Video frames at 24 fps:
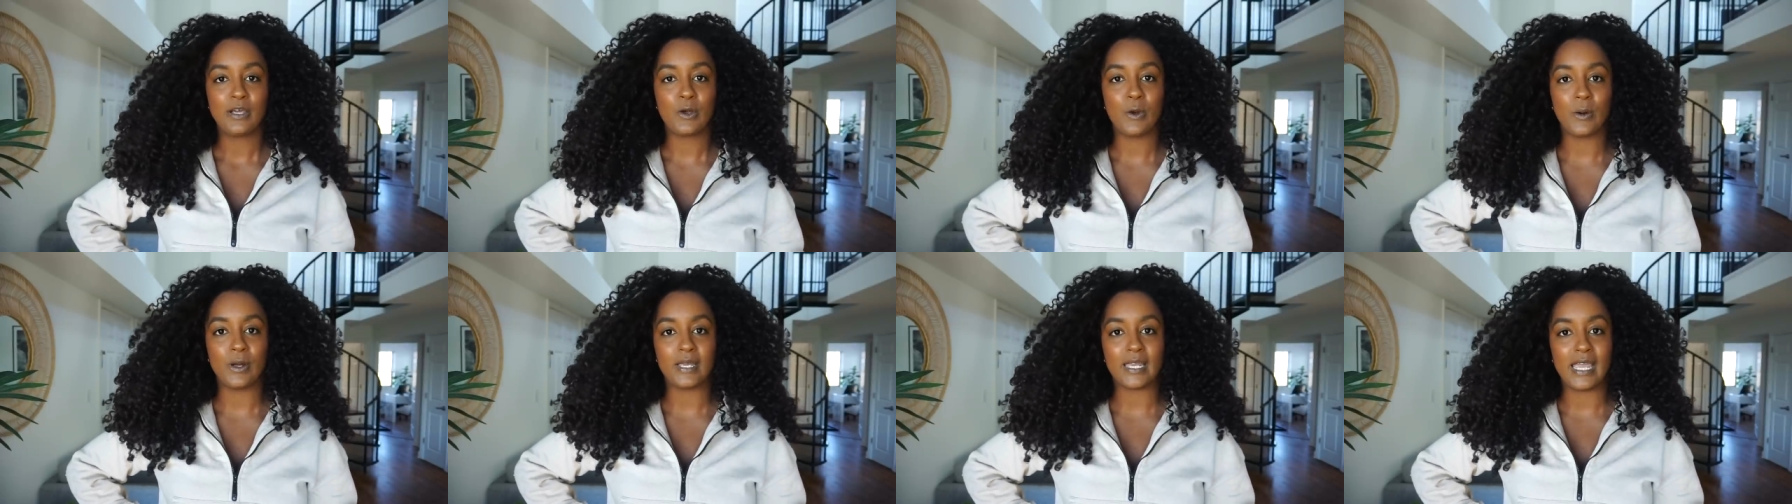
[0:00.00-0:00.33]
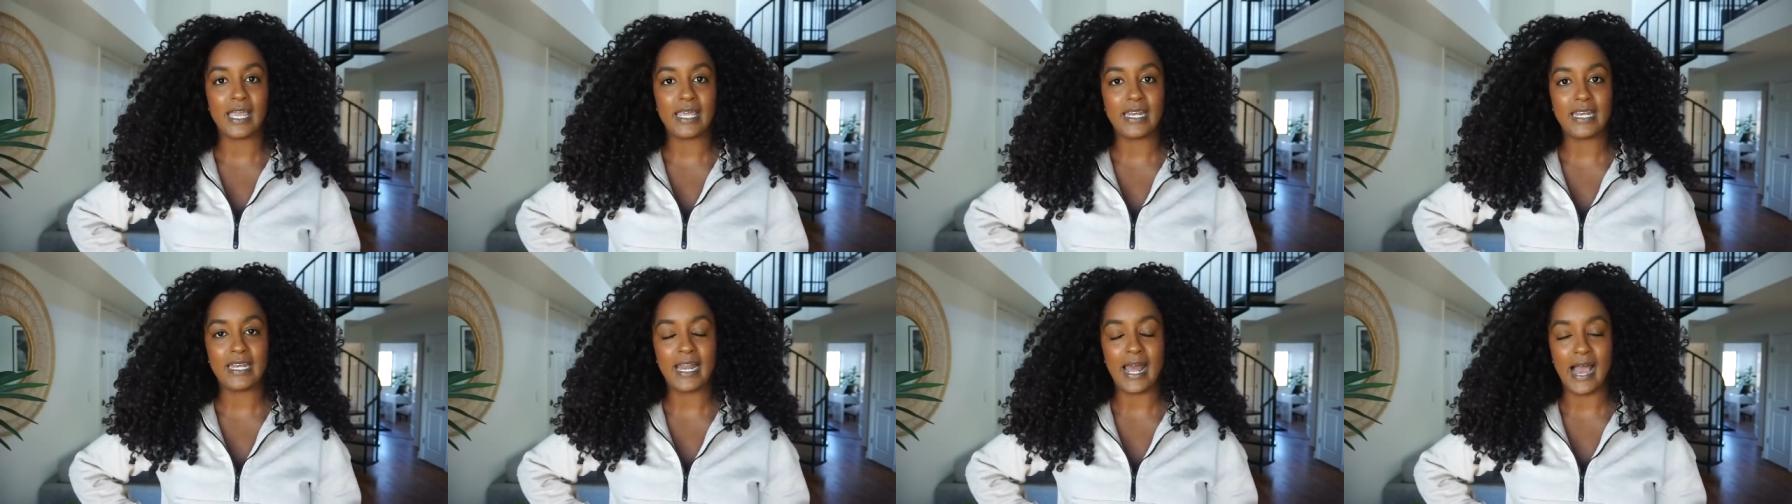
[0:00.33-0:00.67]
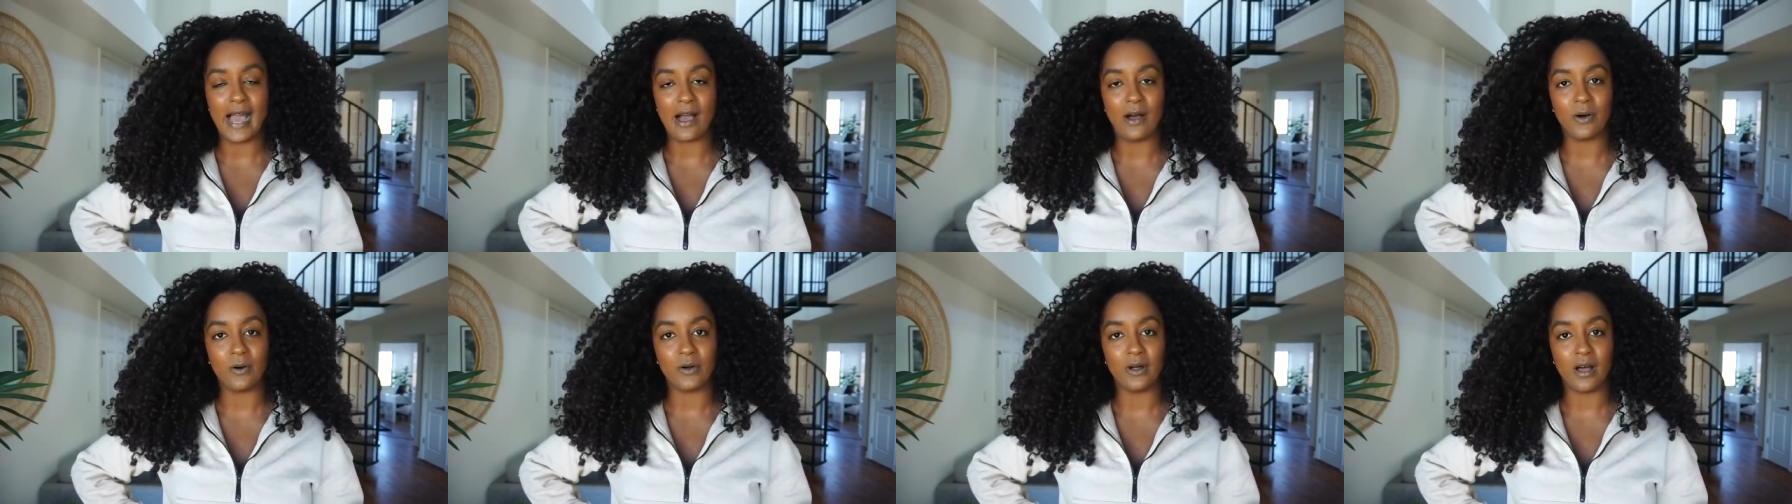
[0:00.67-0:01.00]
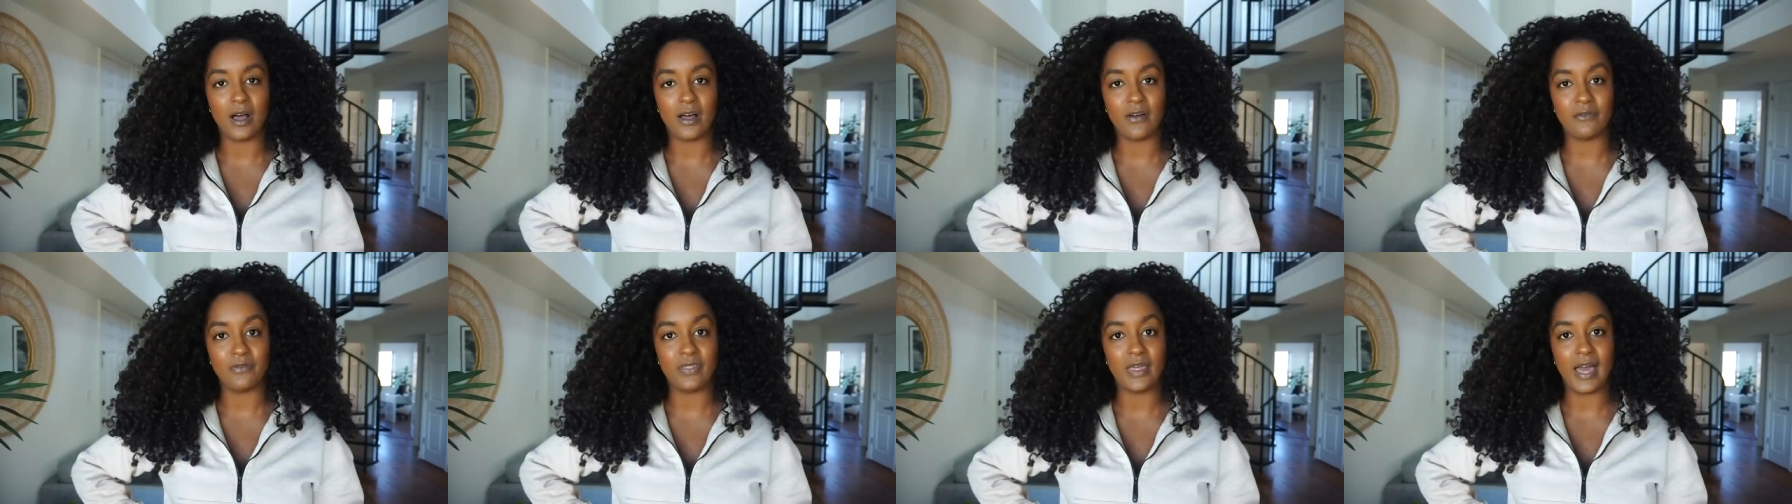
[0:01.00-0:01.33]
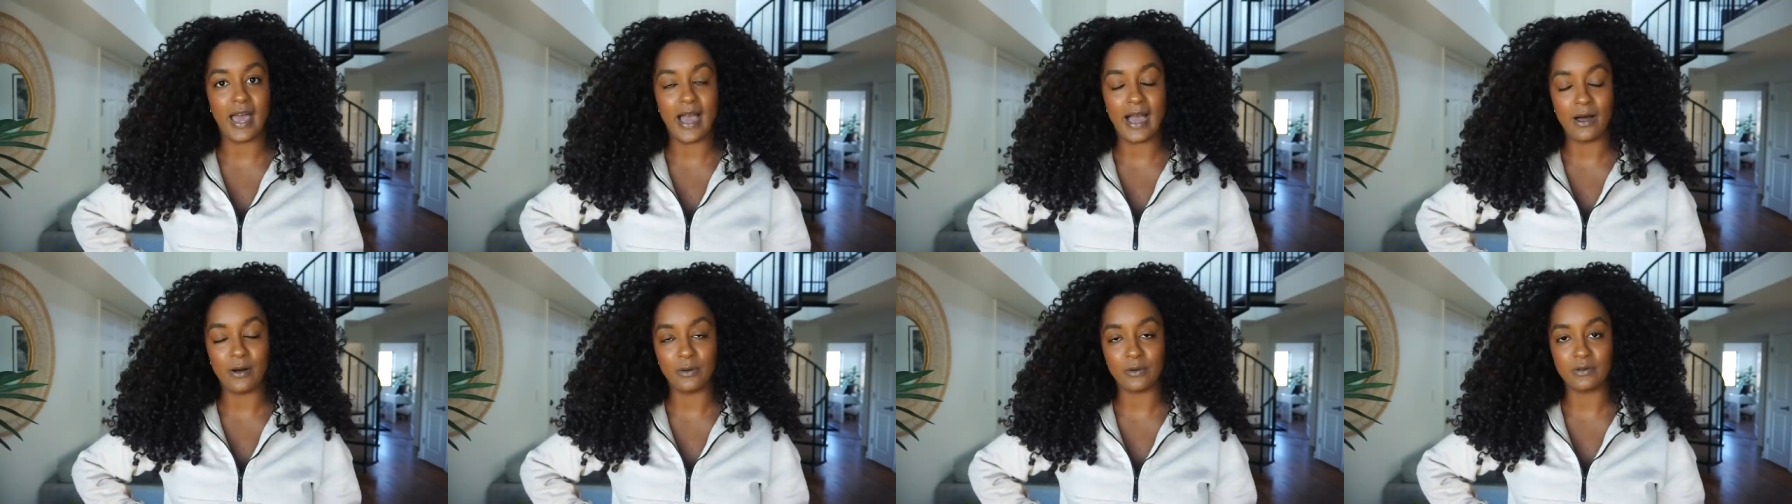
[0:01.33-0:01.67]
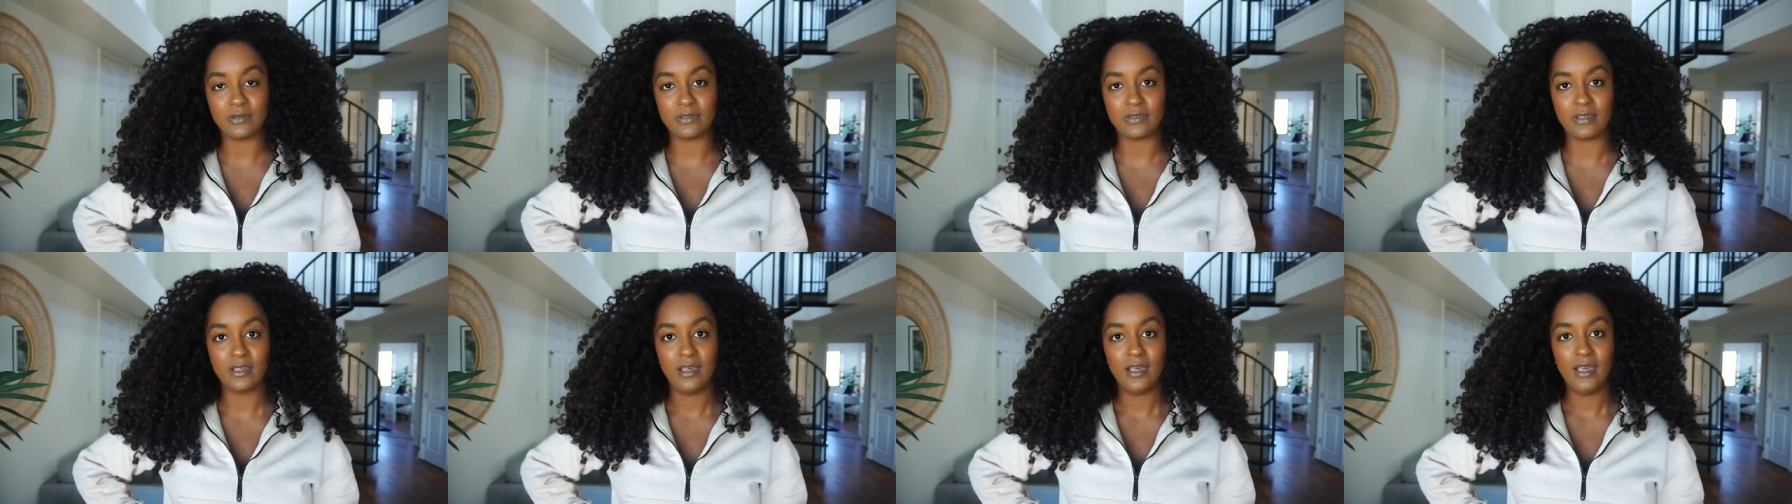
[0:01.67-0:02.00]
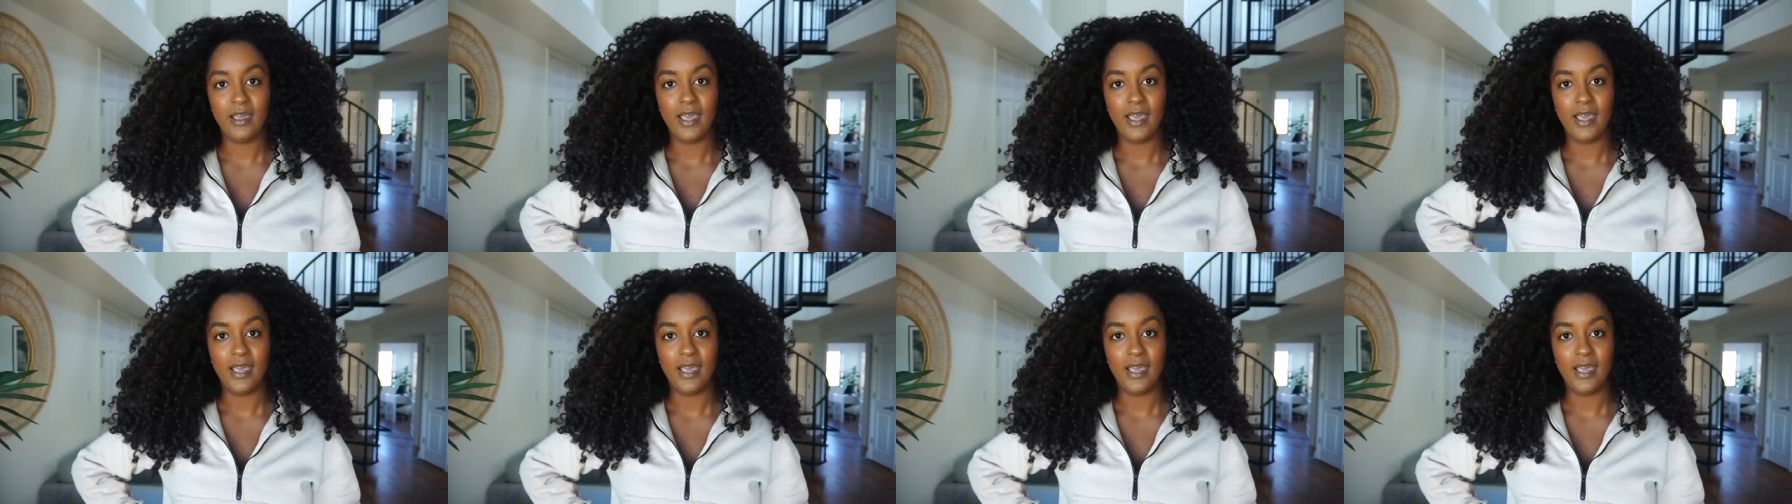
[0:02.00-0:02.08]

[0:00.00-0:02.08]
going in and out of the house,